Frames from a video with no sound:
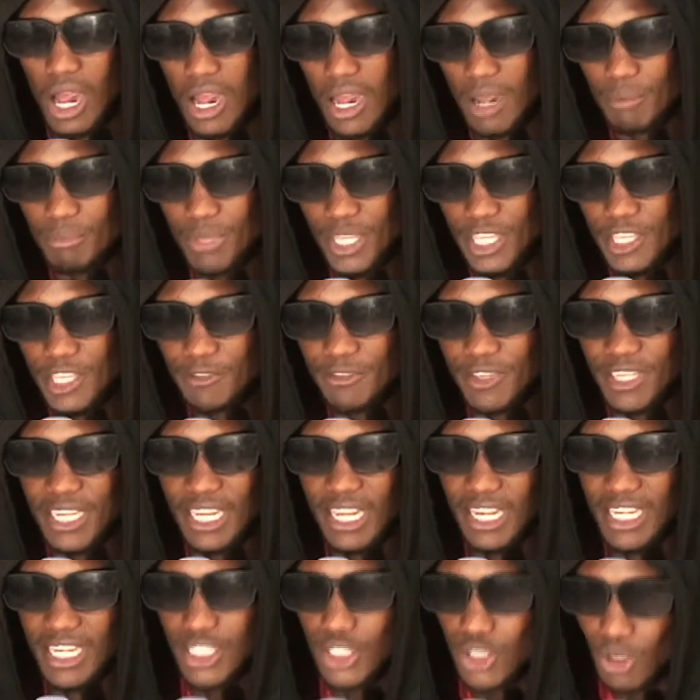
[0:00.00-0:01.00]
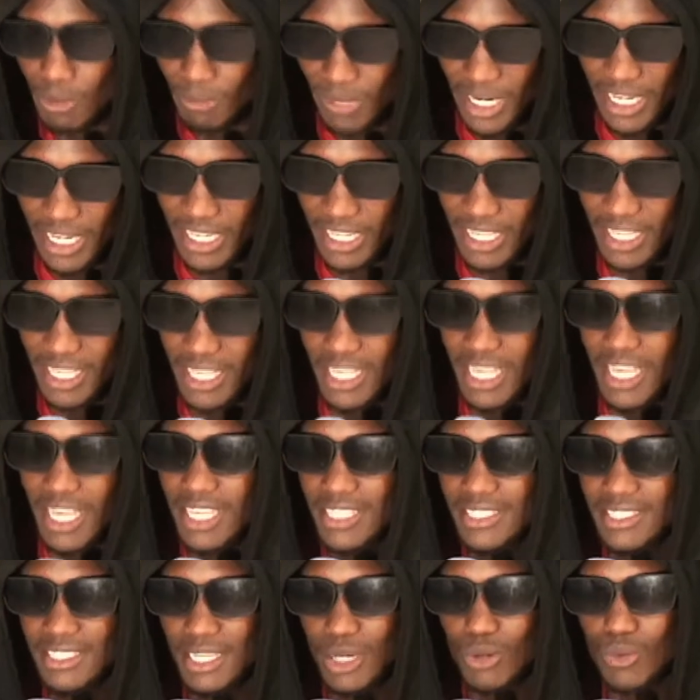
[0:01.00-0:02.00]
be given a little money
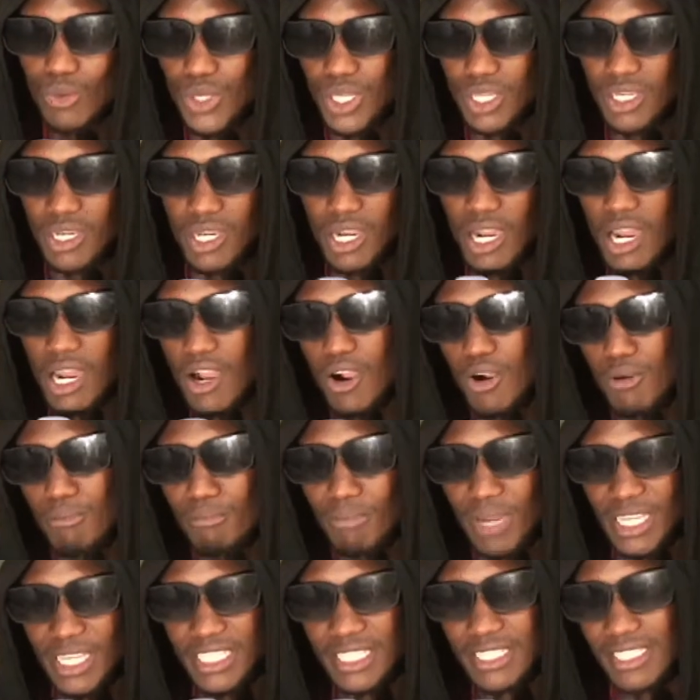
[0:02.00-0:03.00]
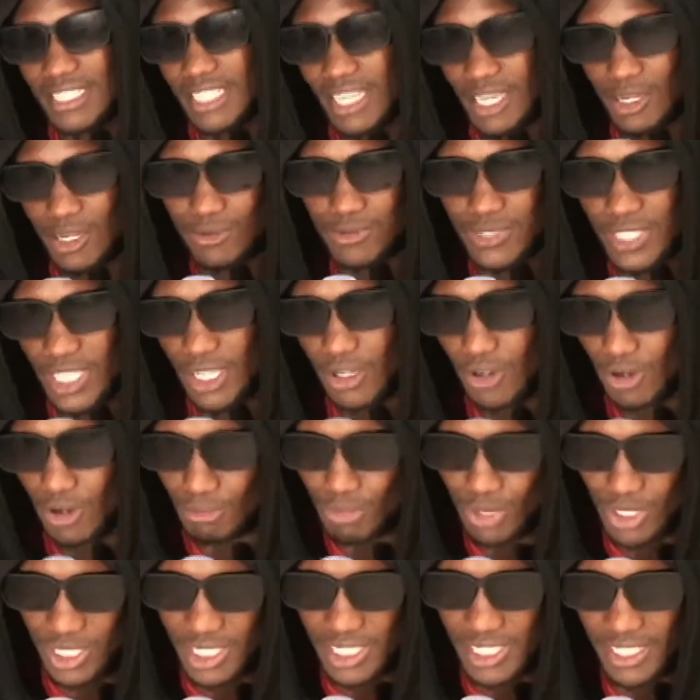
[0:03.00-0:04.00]
as takuika on budget ya rukuteko
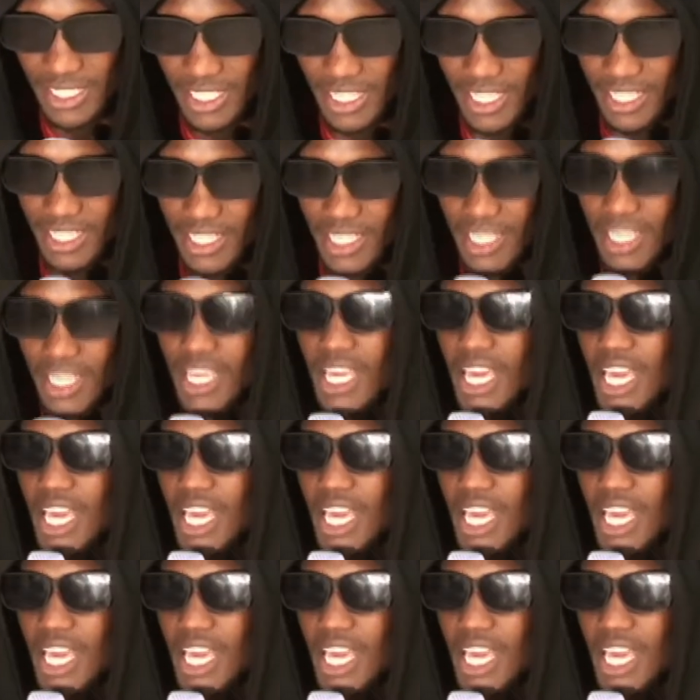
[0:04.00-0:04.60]
music yeye.